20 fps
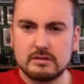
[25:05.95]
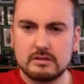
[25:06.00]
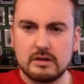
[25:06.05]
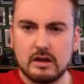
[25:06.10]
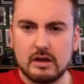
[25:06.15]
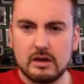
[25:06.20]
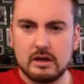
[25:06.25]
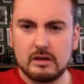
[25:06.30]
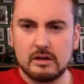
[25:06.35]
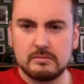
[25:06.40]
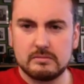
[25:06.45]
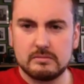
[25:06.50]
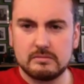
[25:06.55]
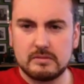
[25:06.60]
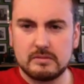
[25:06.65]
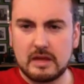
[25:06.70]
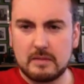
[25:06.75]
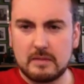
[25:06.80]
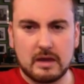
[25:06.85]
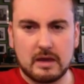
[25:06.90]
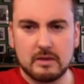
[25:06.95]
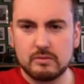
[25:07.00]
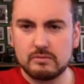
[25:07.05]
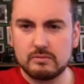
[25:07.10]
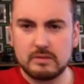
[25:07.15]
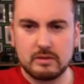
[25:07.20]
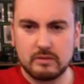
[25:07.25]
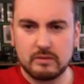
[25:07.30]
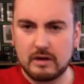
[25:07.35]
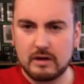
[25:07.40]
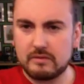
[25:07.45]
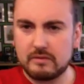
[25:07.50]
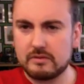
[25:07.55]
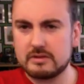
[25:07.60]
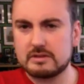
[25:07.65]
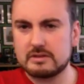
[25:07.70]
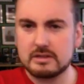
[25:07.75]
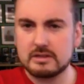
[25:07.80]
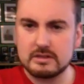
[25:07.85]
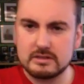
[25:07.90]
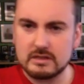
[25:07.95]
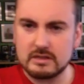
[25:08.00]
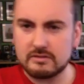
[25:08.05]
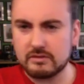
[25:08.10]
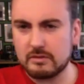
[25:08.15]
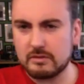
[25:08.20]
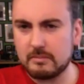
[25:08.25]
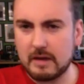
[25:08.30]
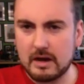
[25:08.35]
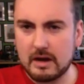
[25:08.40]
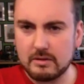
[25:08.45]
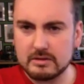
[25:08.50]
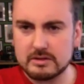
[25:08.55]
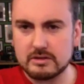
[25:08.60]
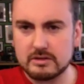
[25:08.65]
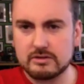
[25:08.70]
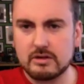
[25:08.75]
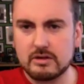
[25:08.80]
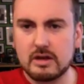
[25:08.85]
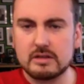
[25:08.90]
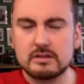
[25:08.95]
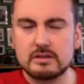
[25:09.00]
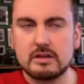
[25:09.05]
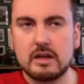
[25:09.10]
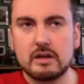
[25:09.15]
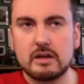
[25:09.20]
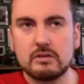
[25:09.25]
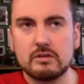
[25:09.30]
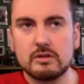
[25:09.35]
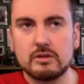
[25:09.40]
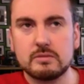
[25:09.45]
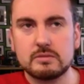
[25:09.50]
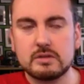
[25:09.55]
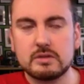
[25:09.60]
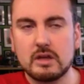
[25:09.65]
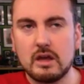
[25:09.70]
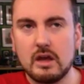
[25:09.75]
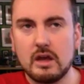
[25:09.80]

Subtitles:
They may be referencing these different Maoist or Trotskyite groups.